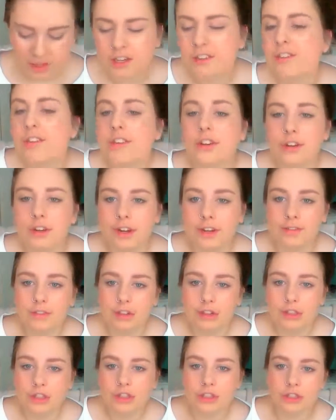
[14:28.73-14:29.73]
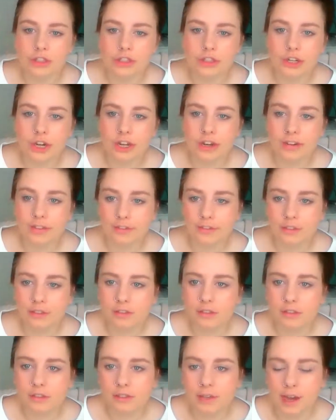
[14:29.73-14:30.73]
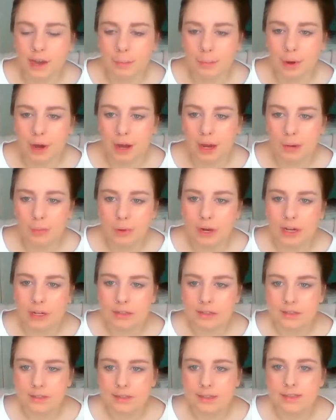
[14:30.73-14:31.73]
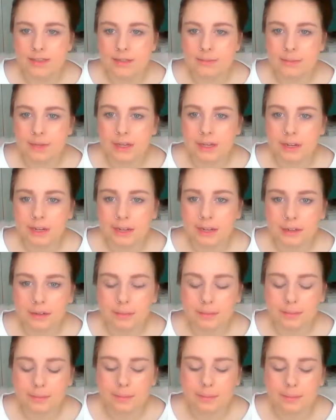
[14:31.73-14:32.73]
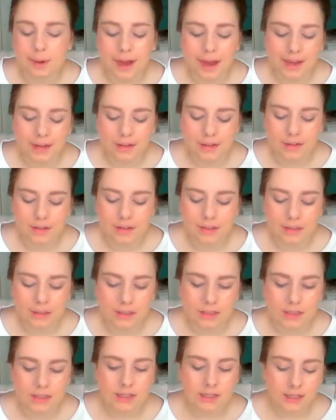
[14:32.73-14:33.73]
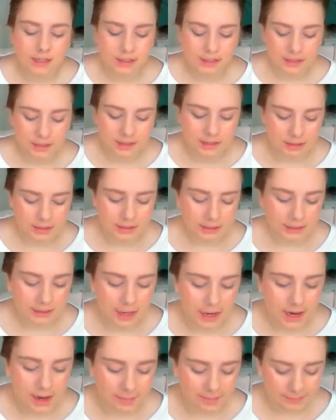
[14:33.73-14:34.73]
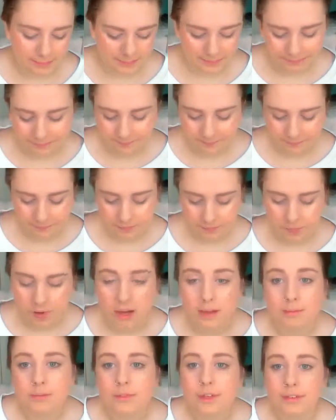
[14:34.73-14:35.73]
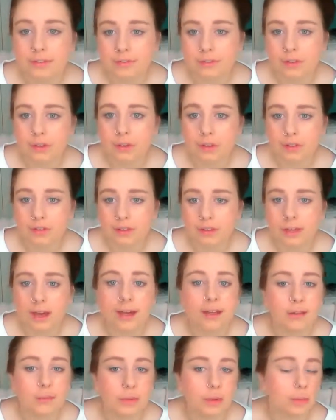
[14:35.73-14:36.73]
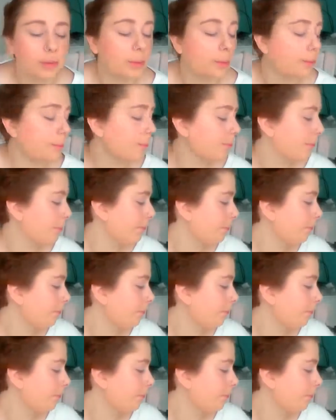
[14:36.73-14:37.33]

if you don't have those two kind of type eyebrows, then it's a bit hard. But yeah, I'm definitely loving that at the moment.